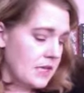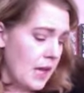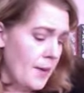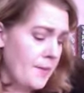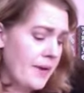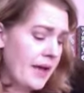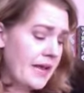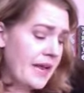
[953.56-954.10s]

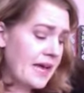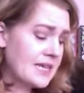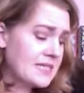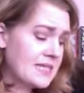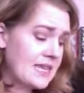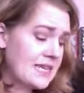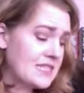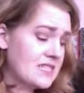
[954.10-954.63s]
And my
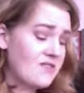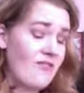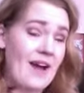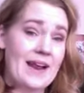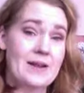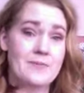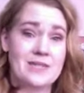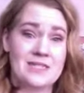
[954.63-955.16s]
next thing is
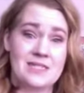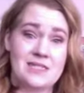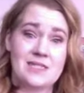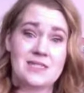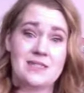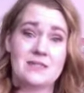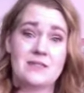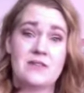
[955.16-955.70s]

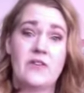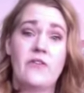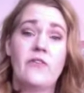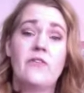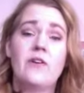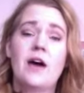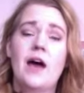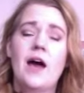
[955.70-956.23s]
vitamins.
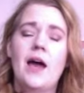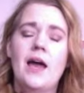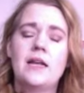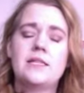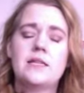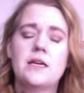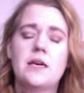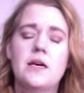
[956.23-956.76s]

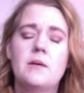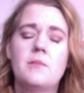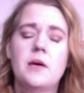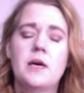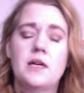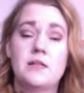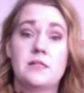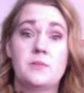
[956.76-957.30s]

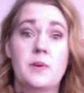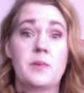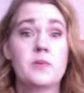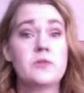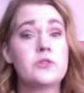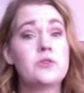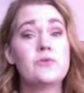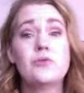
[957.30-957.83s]
Vitamins.
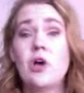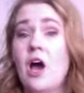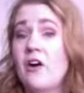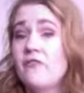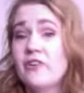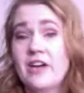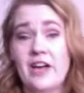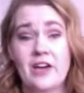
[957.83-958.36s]
People, do
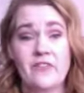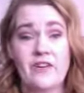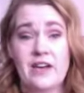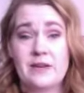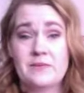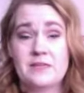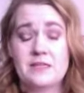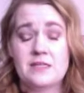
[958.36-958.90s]
not forget your
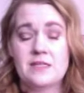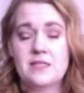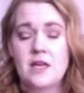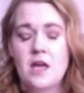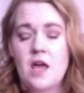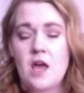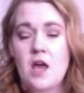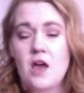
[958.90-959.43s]
vitamins.
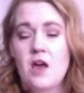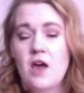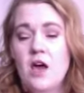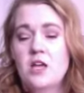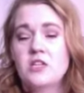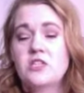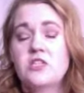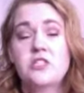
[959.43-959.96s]

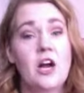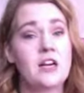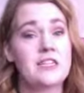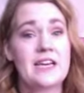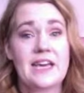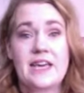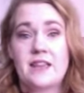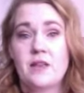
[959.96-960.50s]
Start
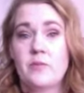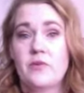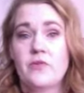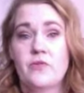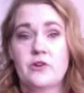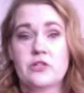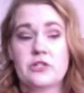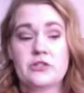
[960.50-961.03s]
taking them
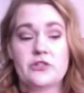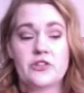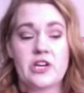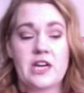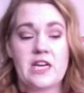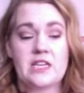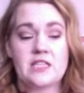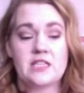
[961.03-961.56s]
before
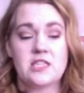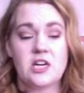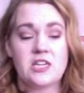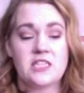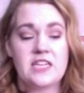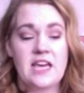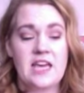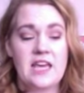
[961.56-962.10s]
surgery.
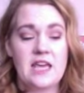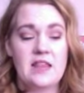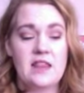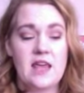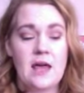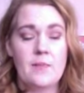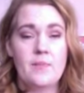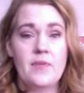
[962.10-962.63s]
Start taking
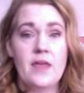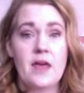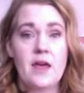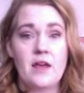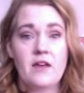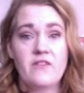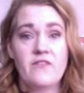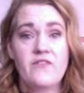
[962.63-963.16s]
them.
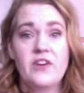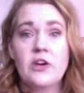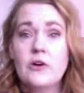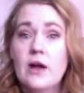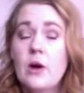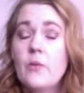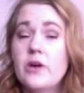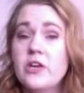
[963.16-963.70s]
Figure
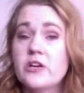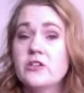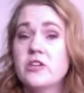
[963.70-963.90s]
out what your